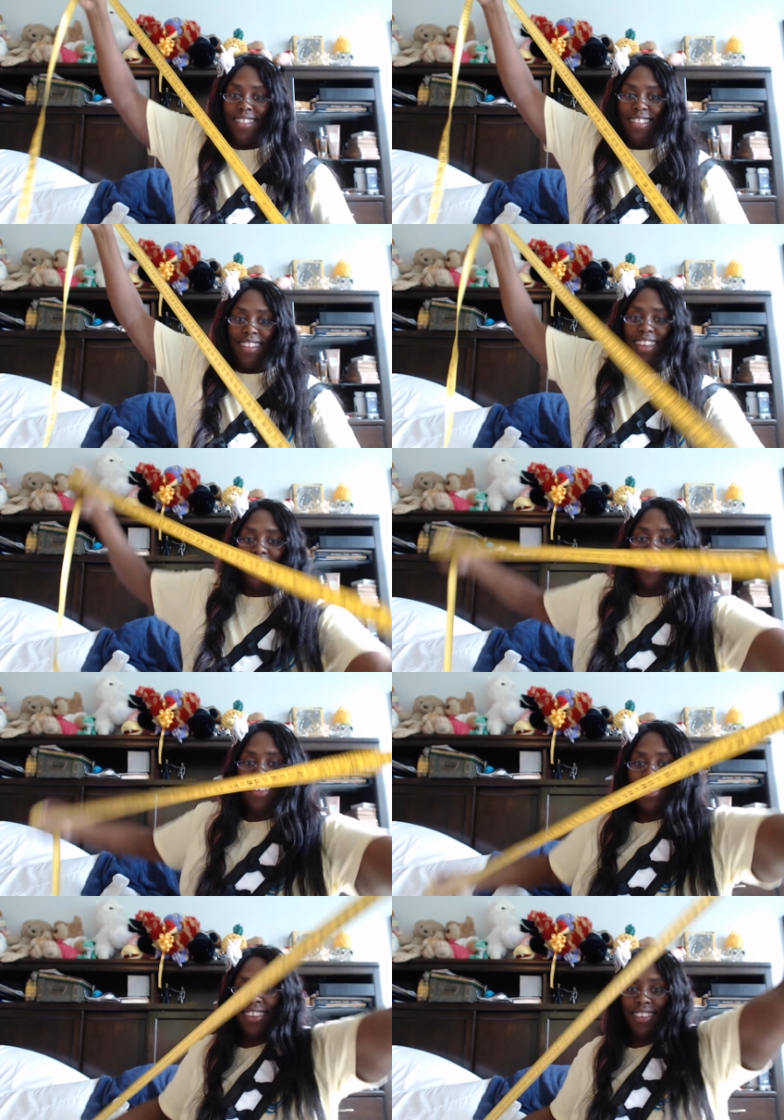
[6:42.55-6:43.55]
like
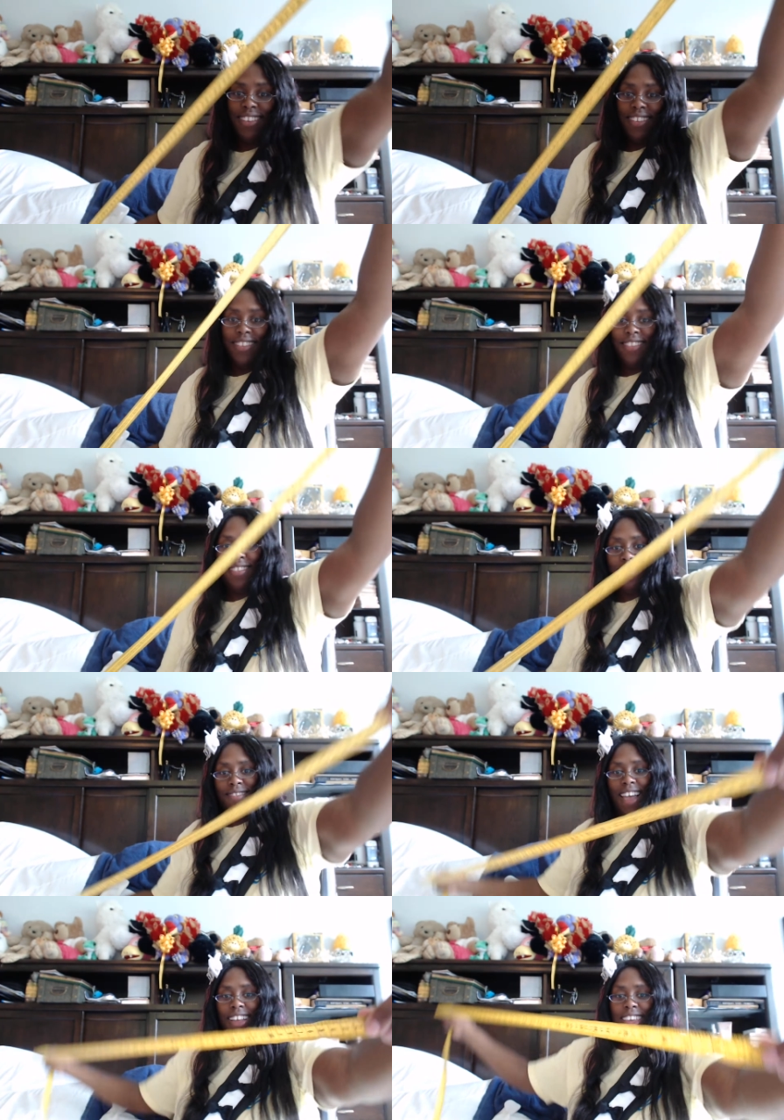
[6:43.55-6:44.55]

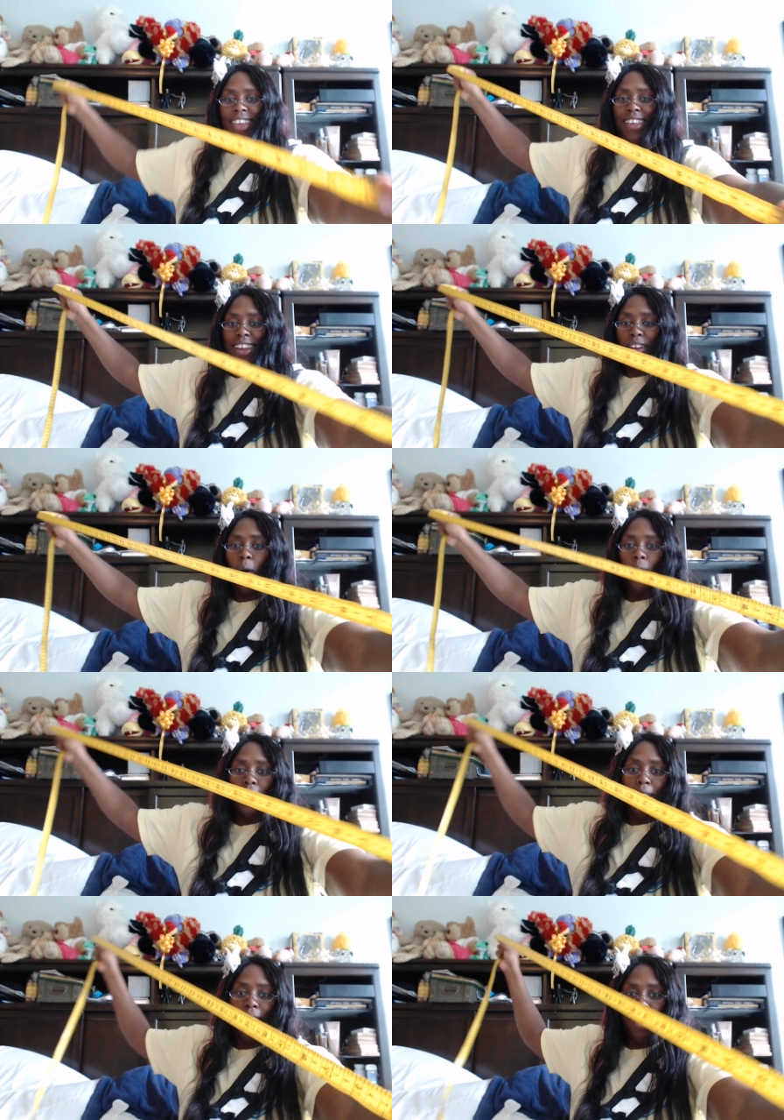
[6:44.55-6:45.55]
I can't get it all
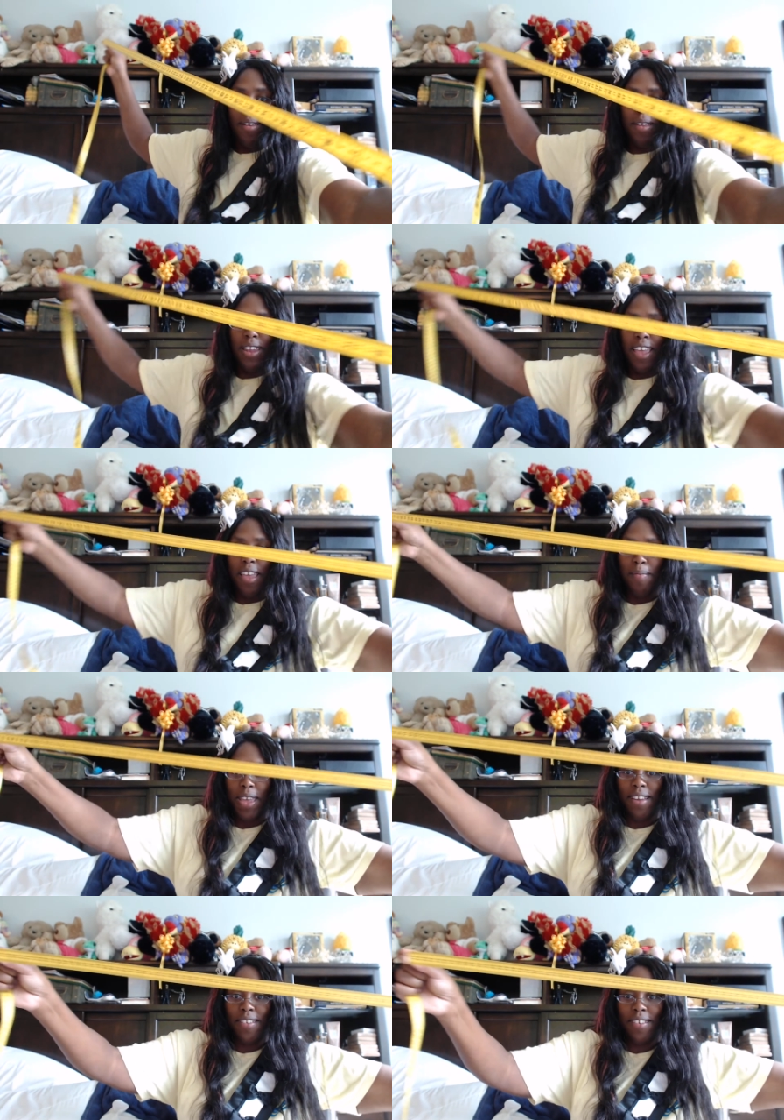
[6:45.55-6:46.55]
in the, in the
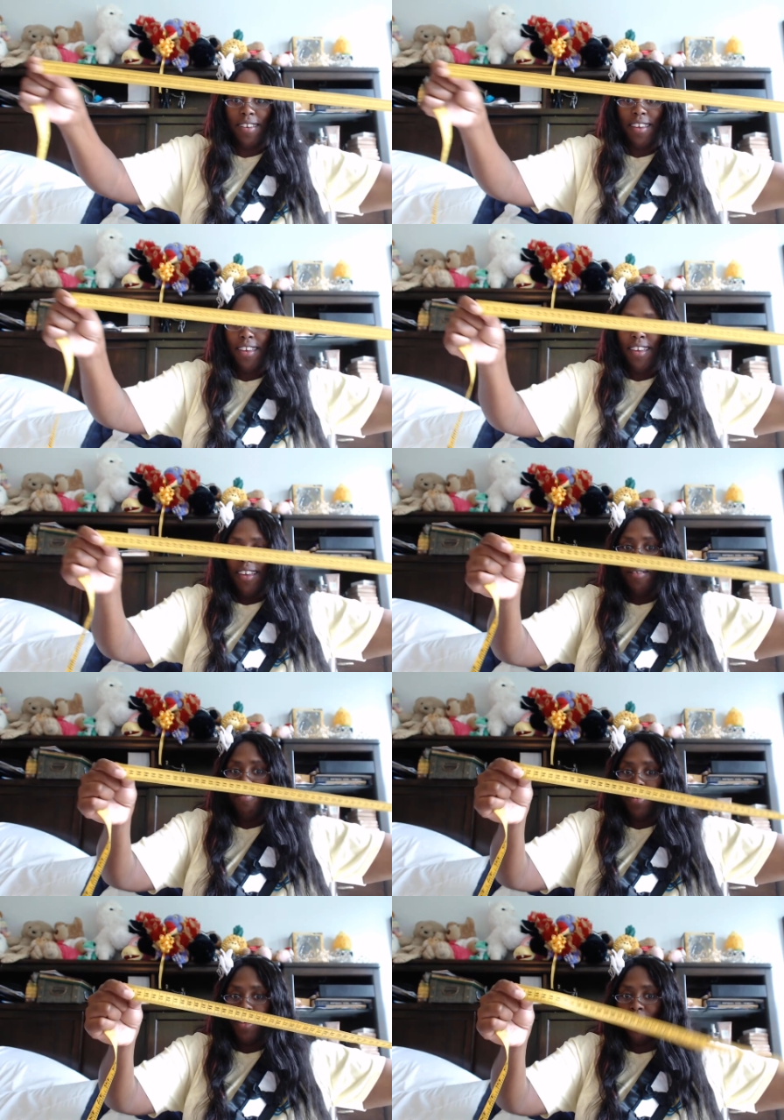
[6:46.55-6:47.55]
image,
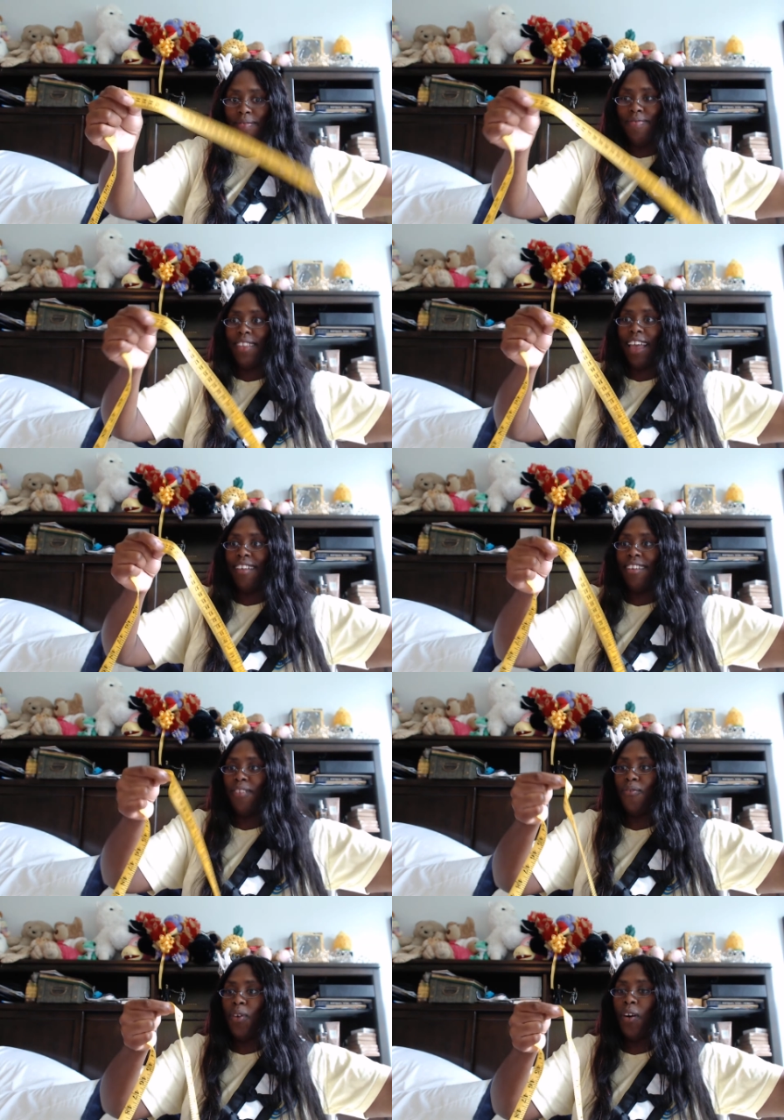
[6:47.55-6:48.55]
but that's as
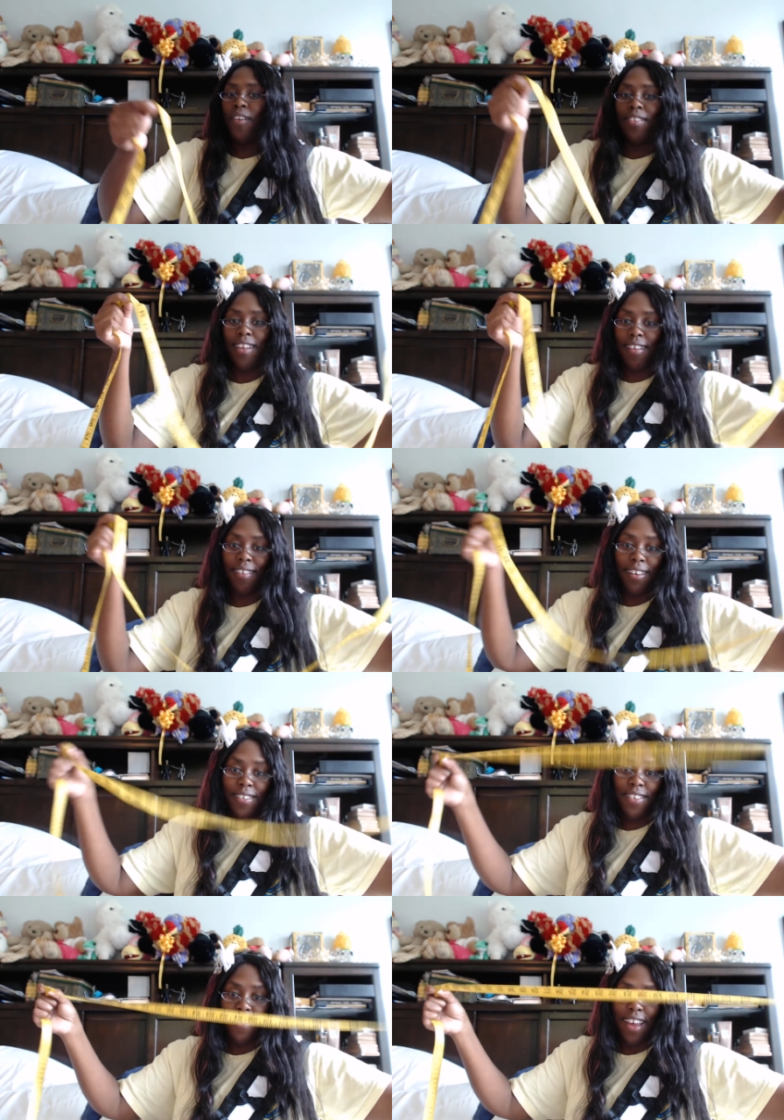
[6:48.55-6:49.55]
far as that's gonna
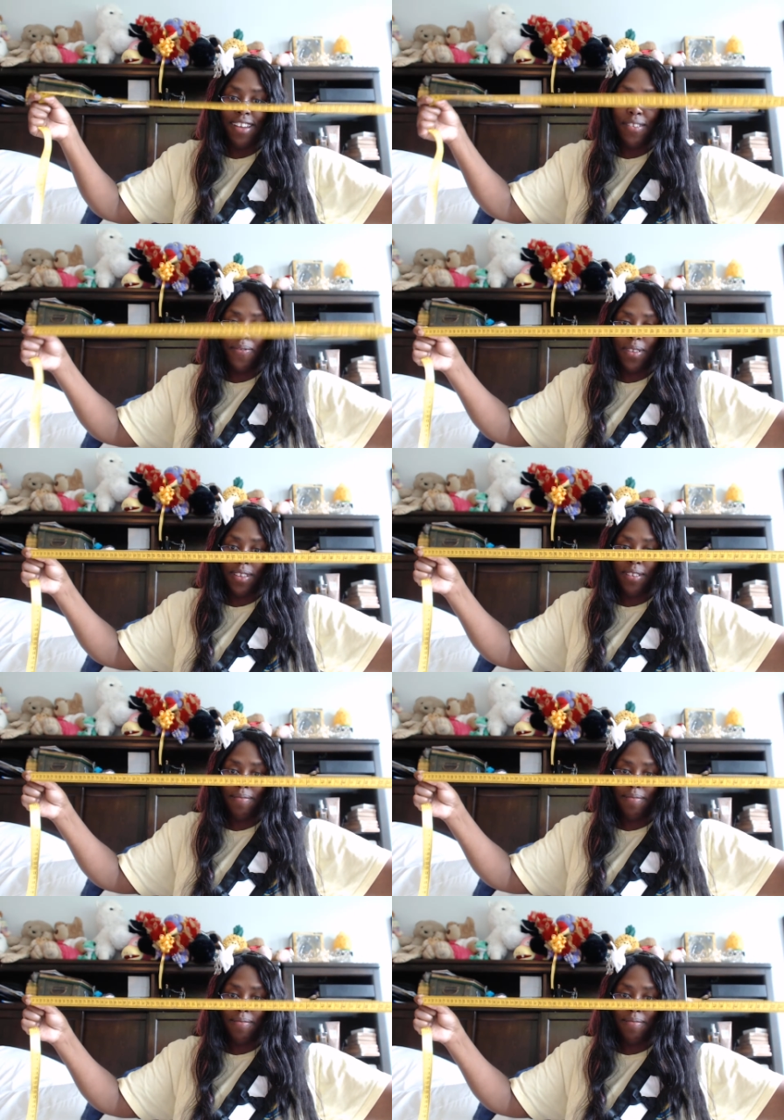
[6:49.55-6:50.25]
stretch for the.